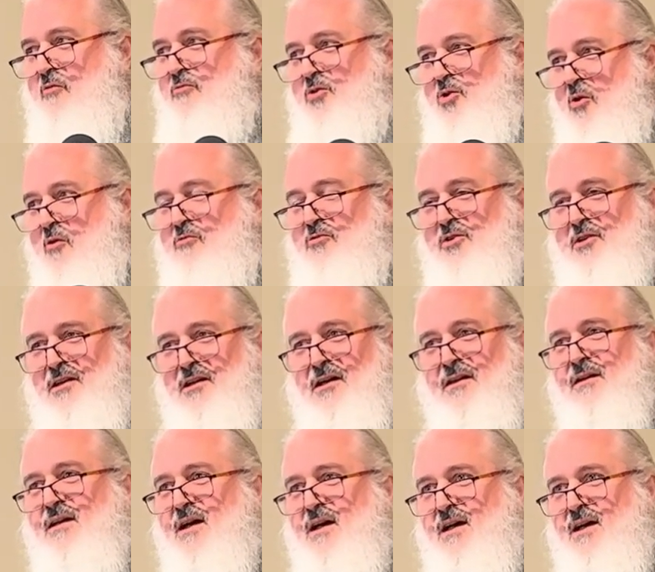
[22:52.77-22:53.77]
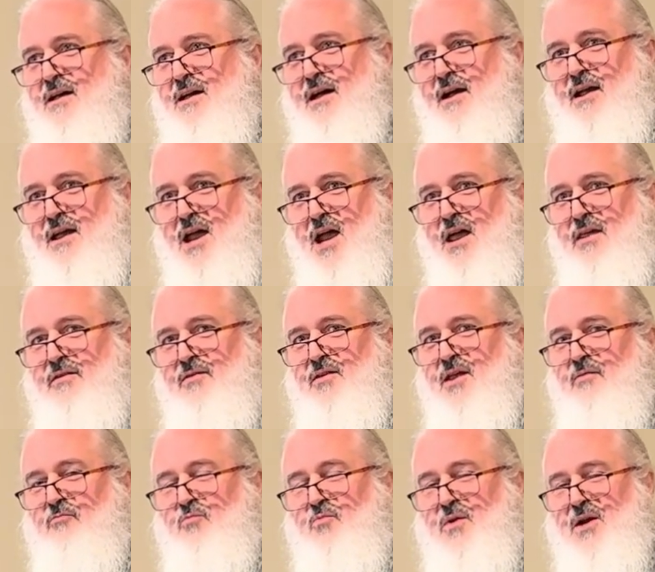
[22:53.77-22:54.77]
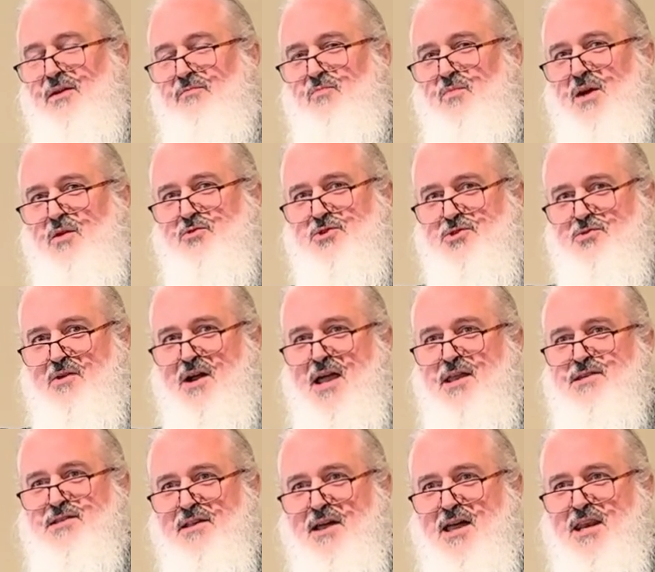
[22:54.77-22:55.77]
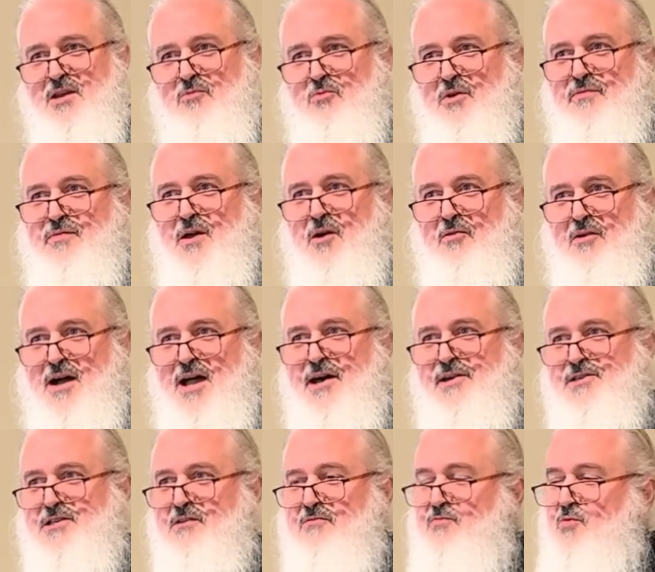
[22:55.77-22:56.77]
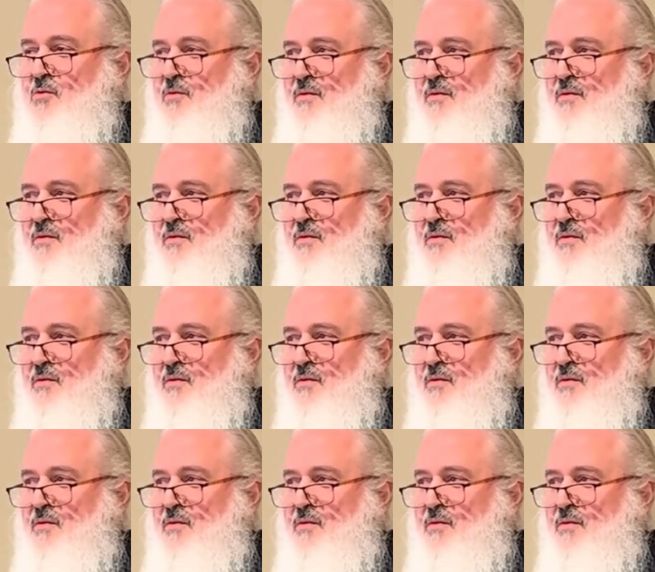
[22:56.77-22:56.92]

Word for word: over and over again. And when it was translated what they were asking